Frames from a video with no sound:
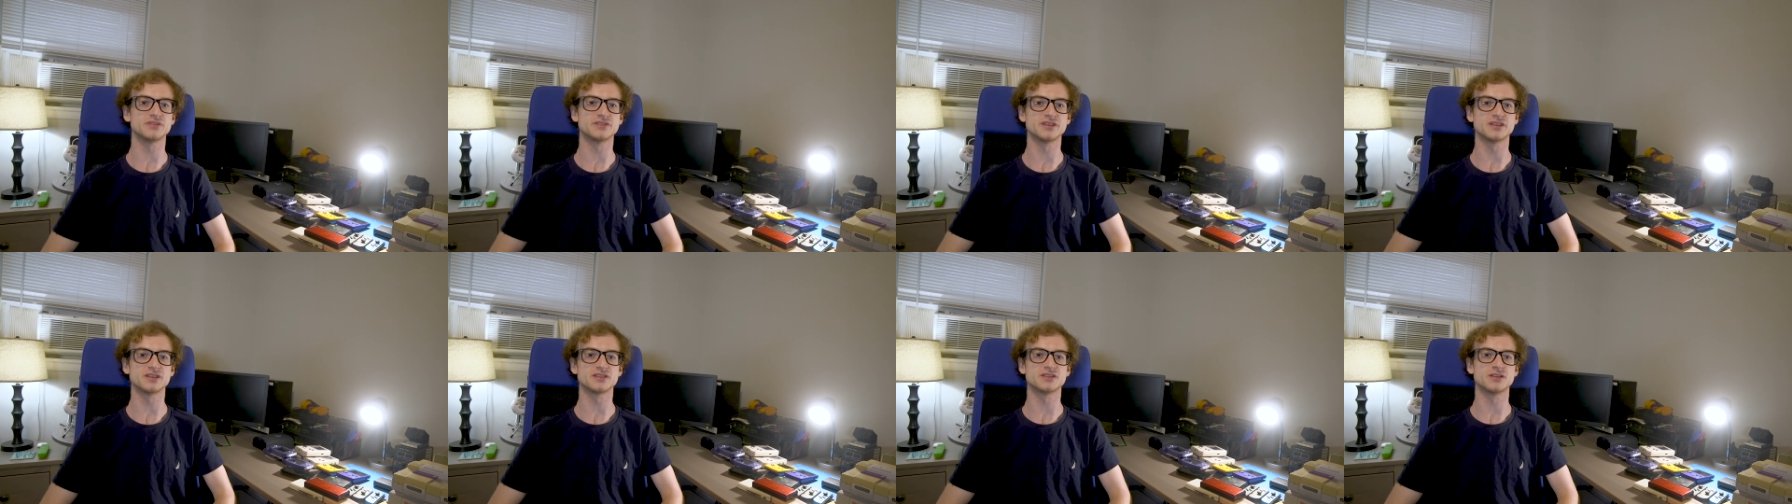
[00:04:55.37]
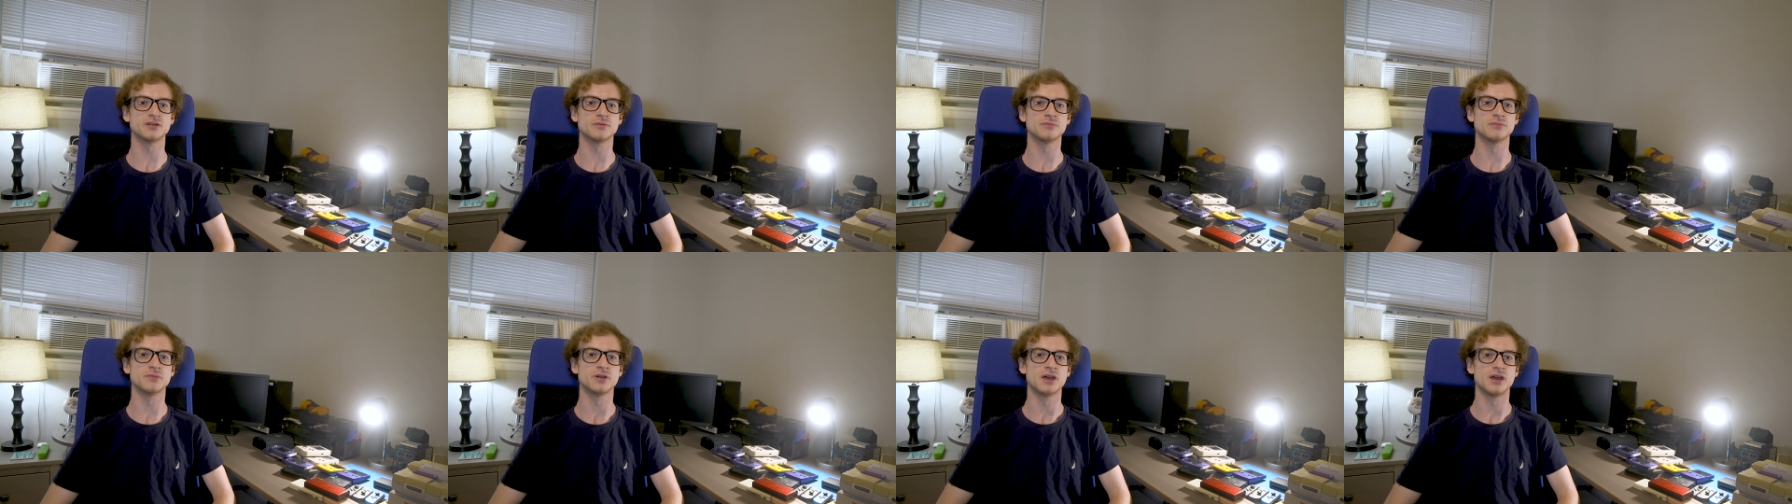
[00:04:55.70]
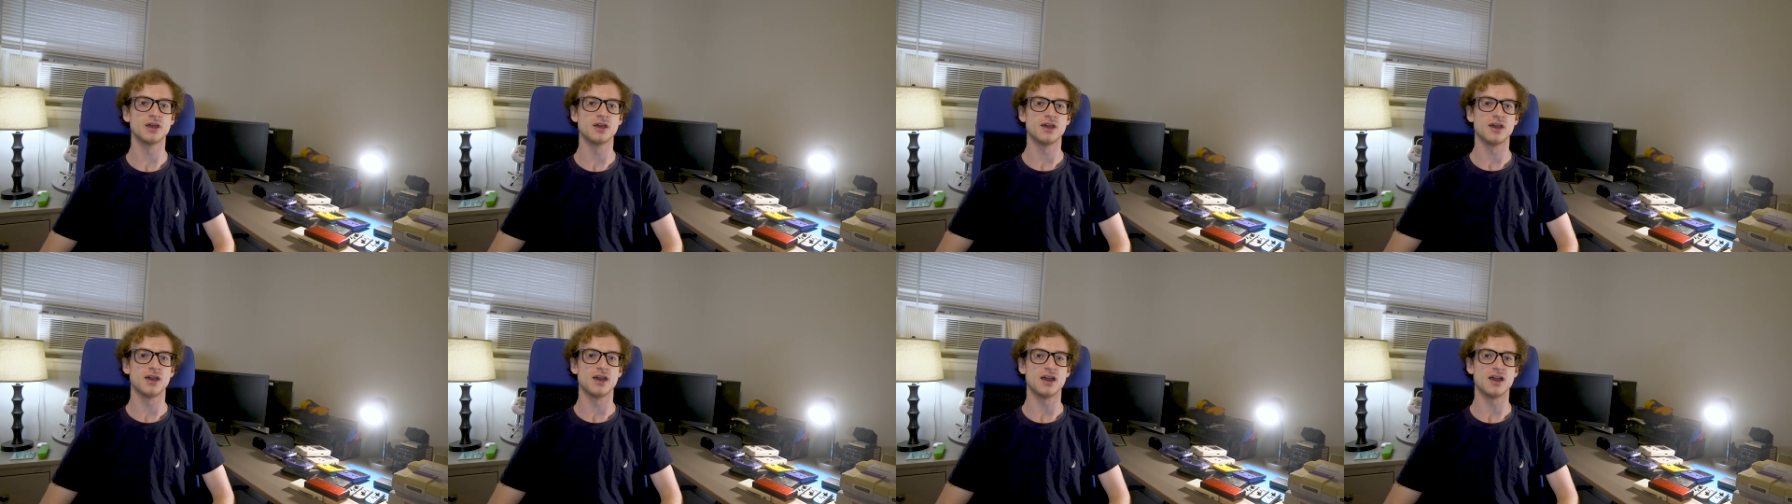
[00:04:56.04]
system,
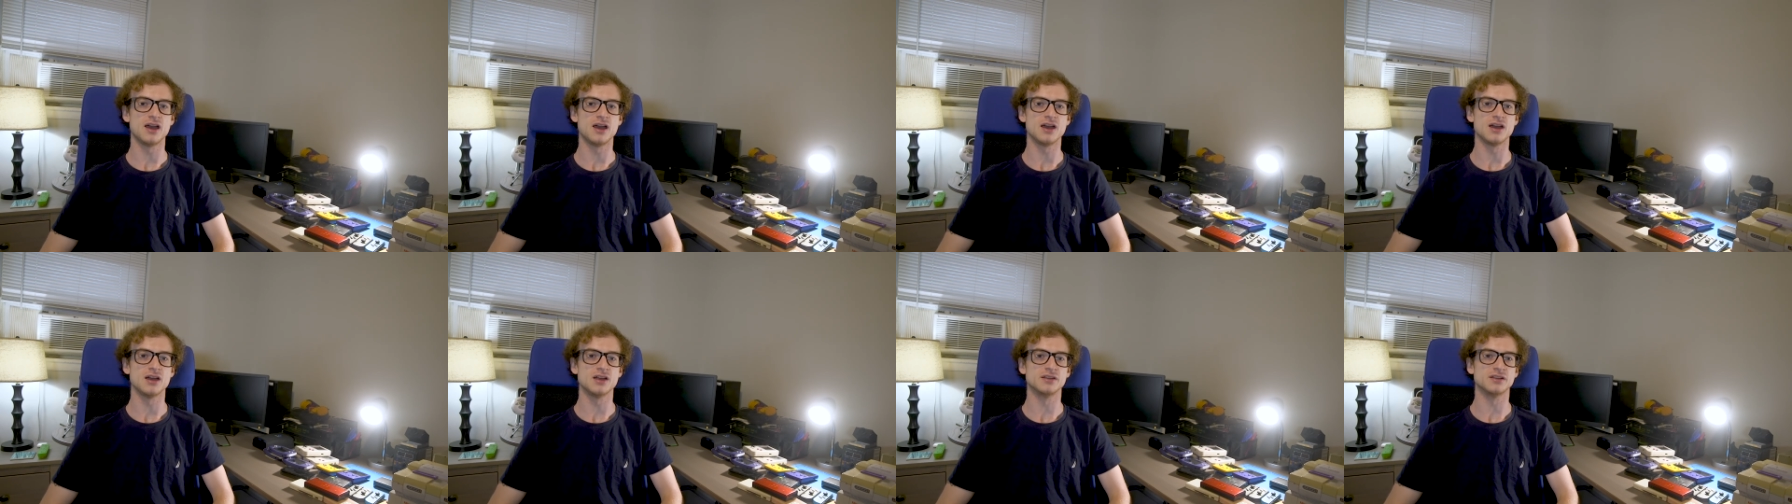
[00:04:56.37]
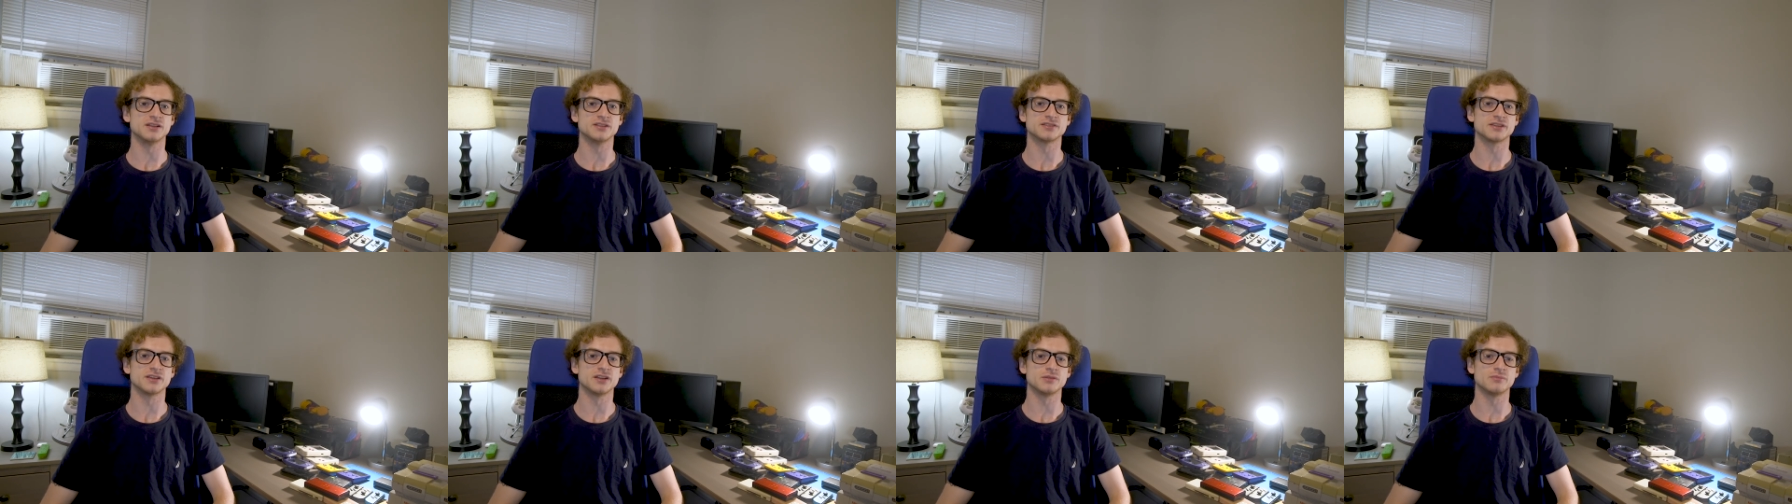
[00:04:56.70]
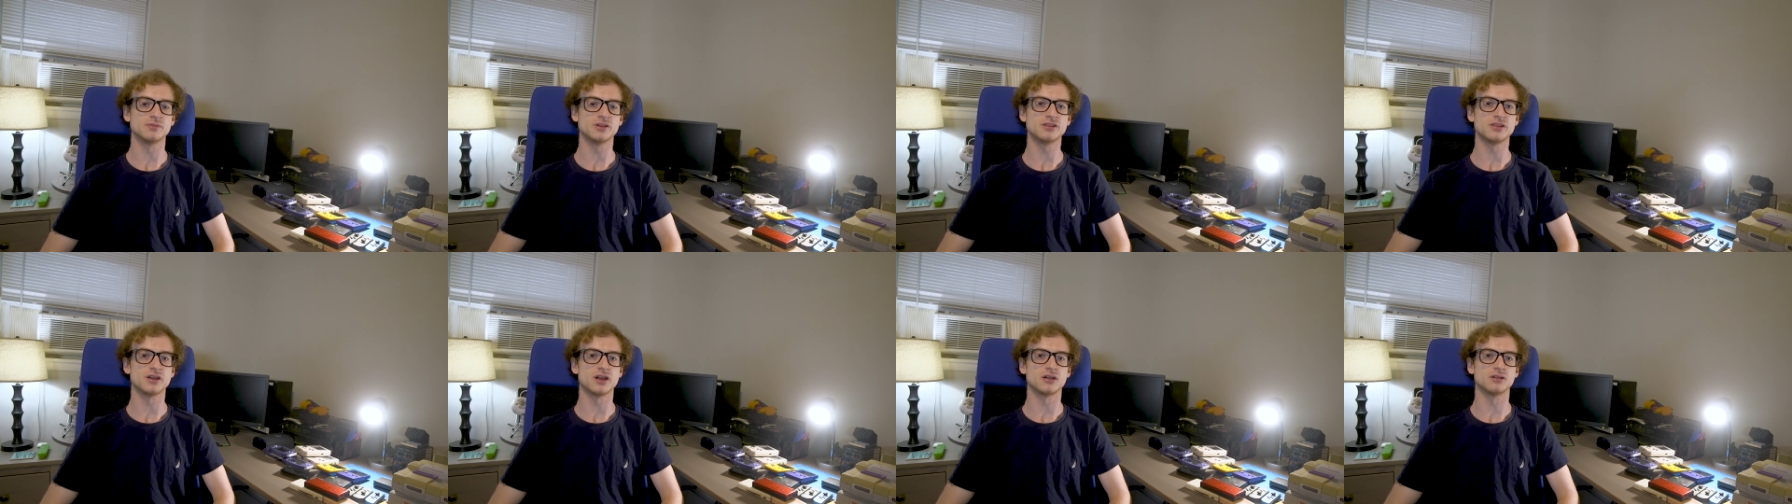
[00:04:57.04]
and it's gonna
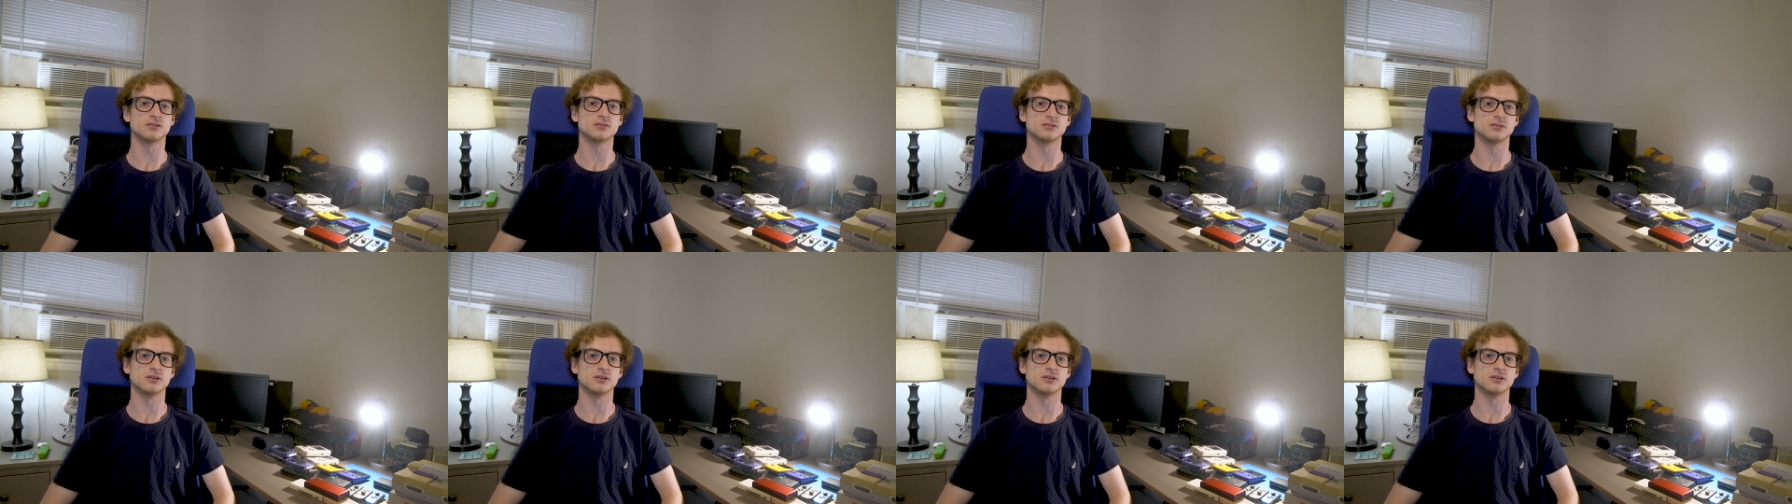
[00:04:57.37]
be there.